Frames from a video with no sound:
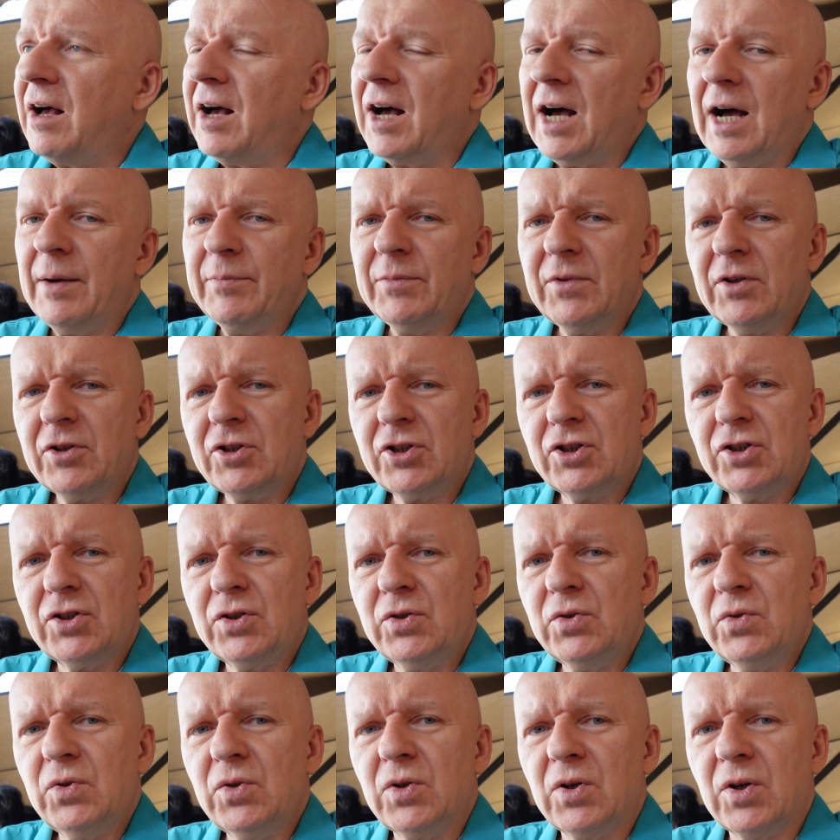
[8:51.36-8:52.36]
"I'm not
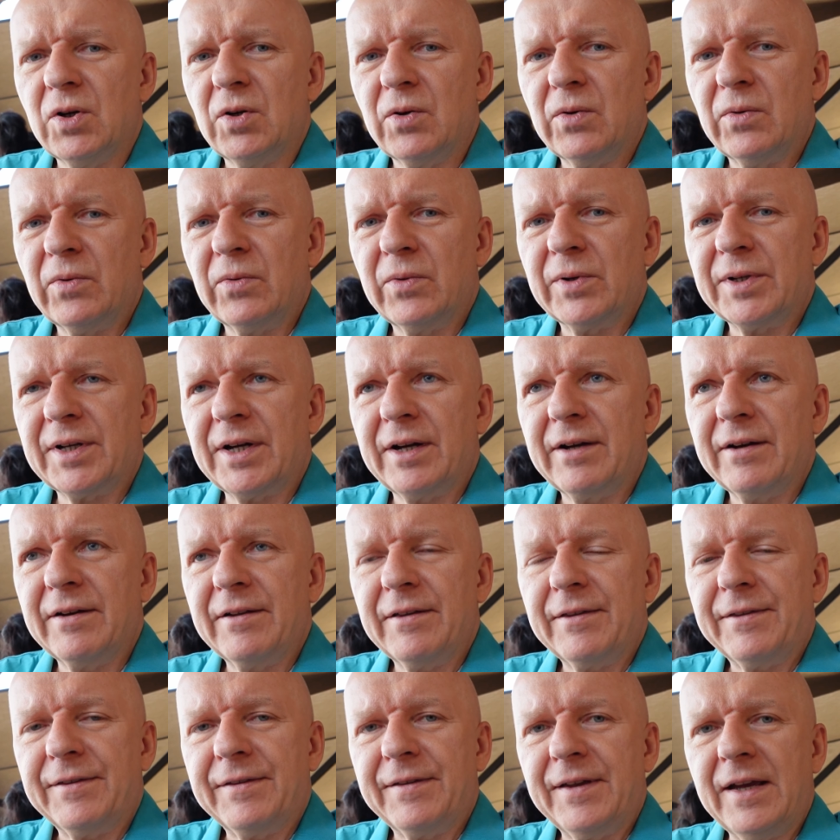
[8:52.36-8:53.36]
sure what I
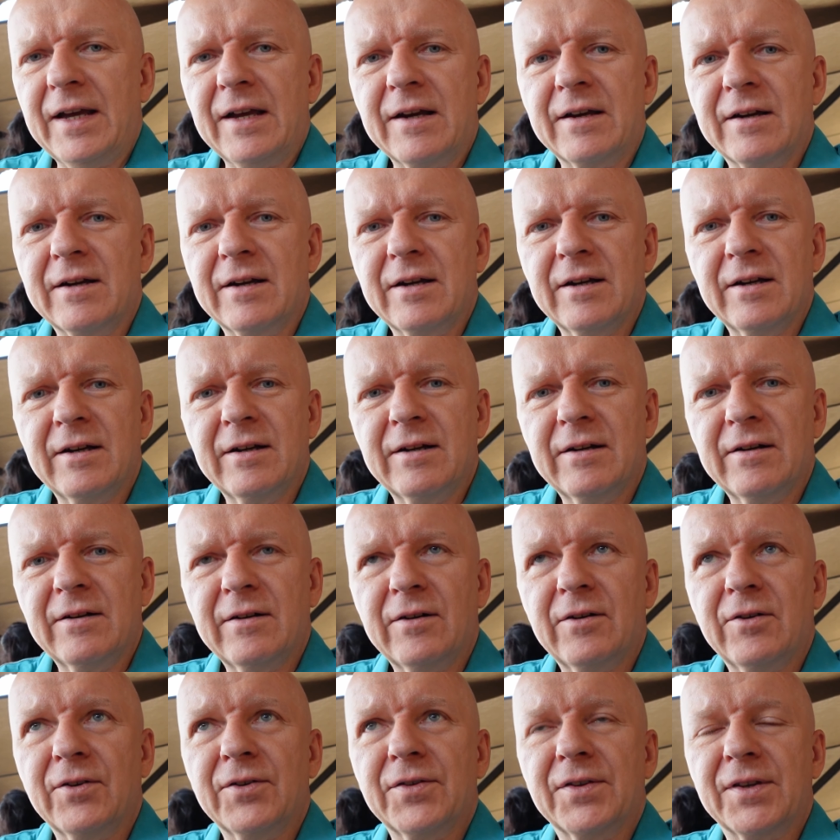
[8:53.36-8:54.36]
think
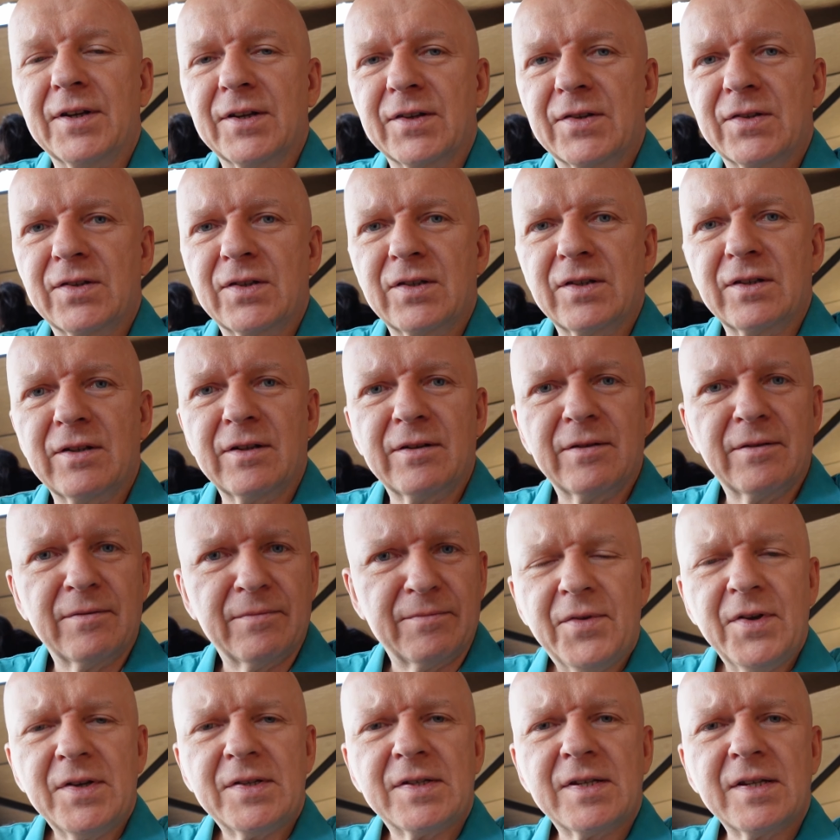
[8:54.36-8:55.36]
on this.
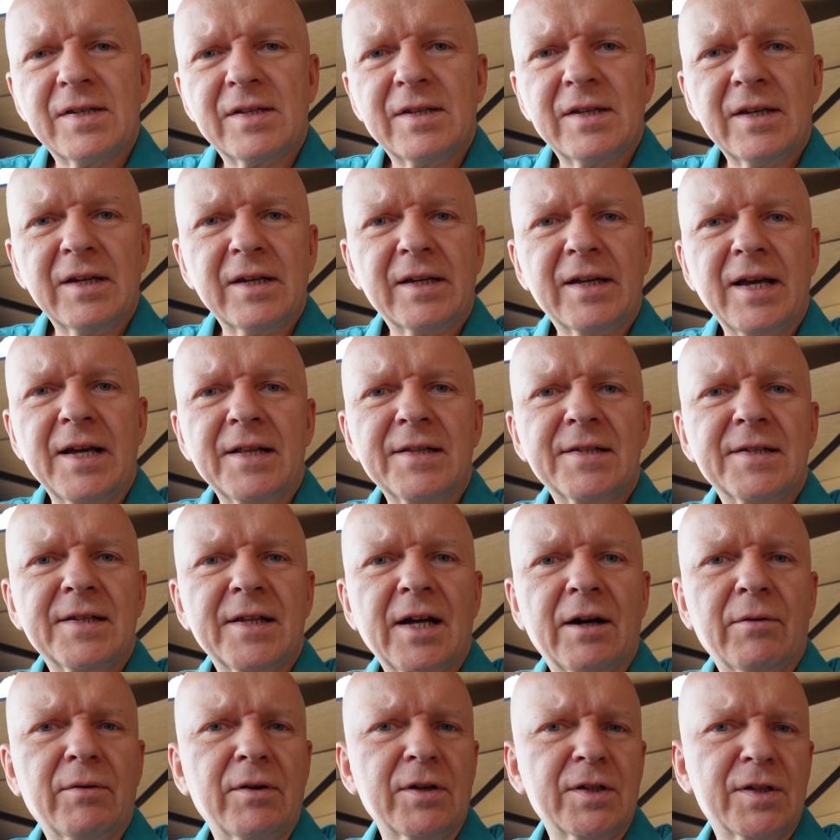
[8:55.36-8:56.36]
This is against
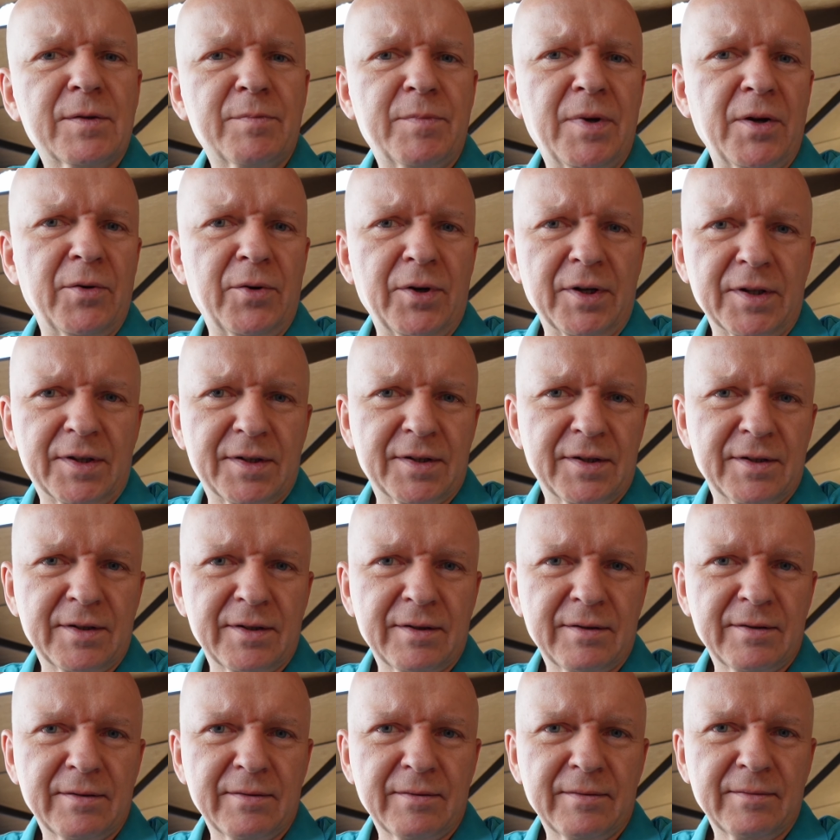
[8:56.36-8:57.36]
our spirits.
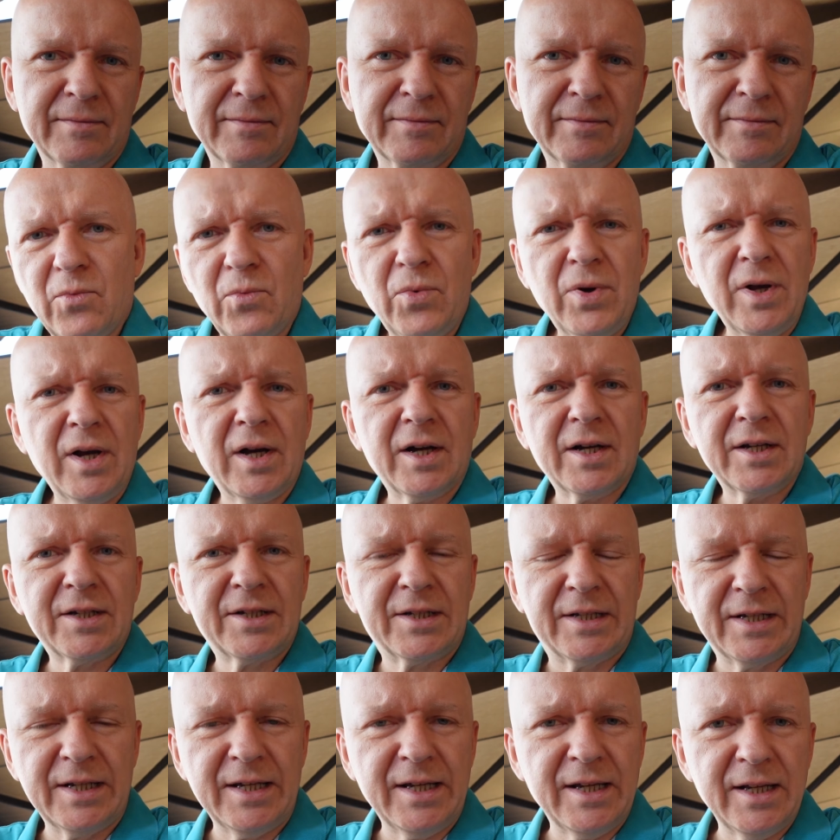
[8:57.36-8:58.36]
We are
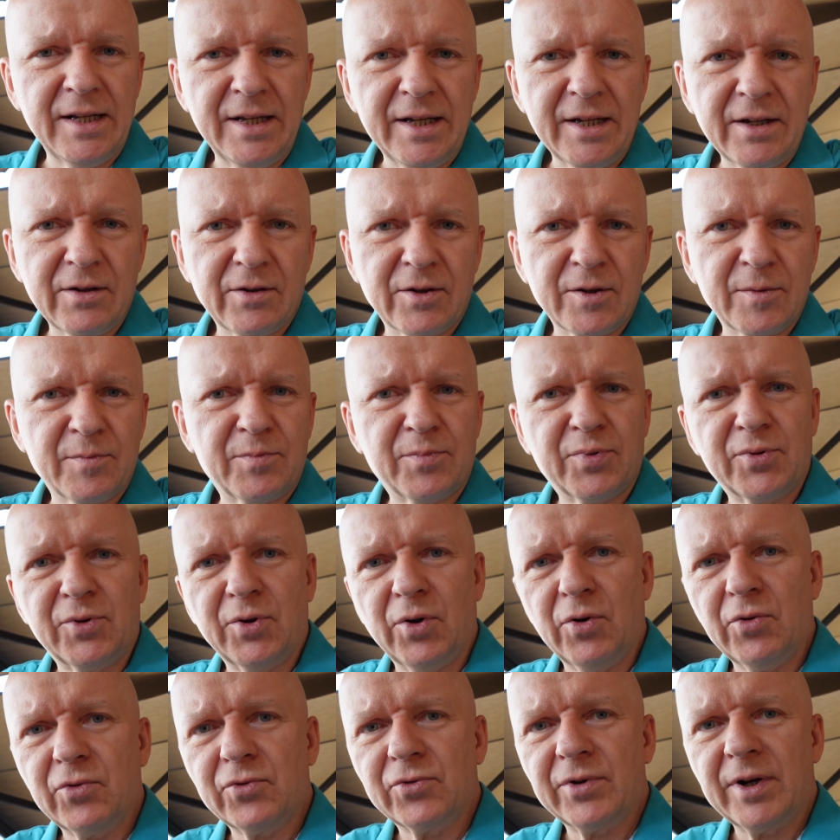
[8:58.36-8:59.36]
dealing on
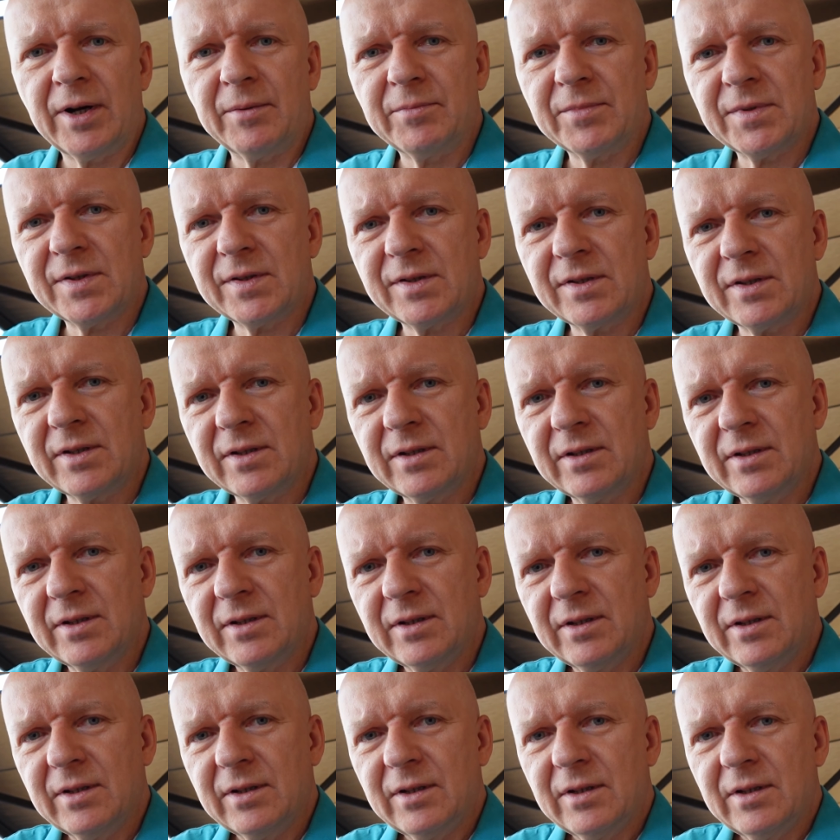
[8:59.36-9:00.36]
programs
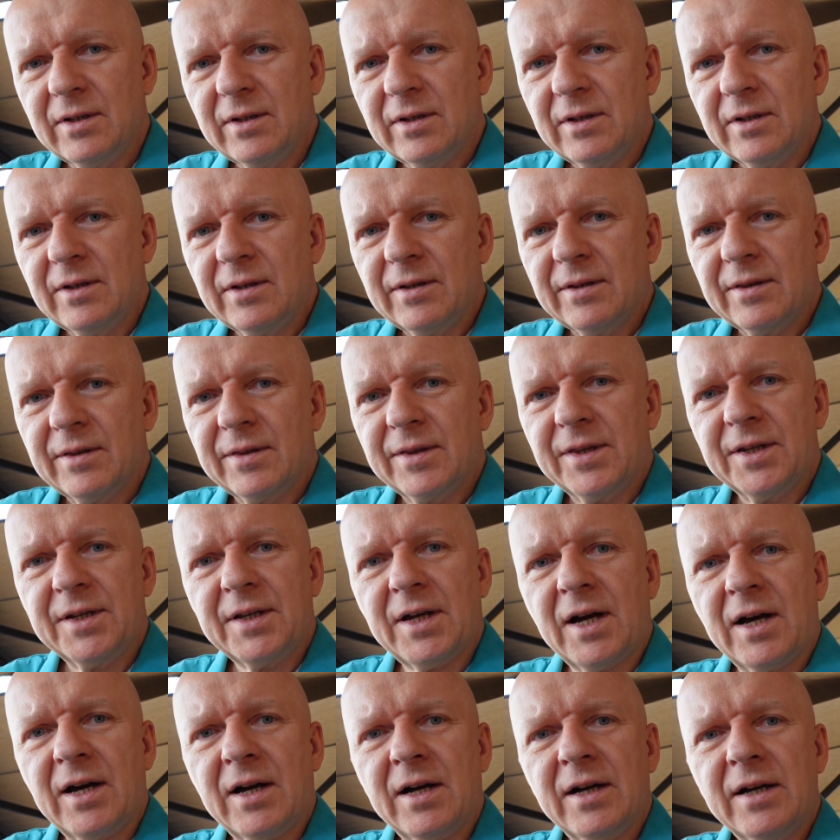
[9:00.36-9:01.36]
that
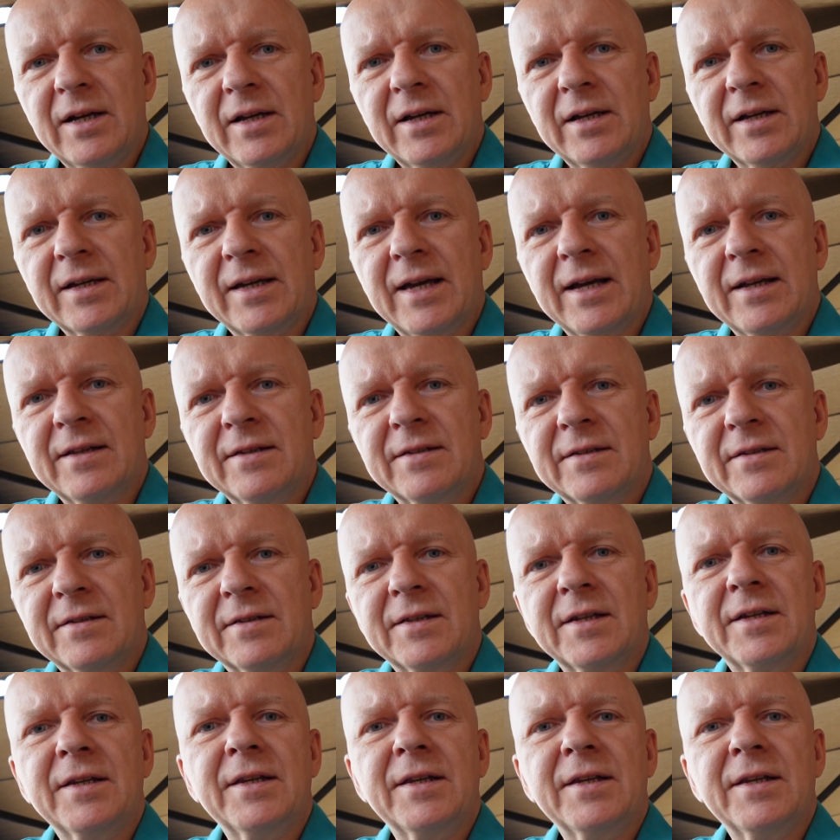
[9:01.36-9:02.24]
are against the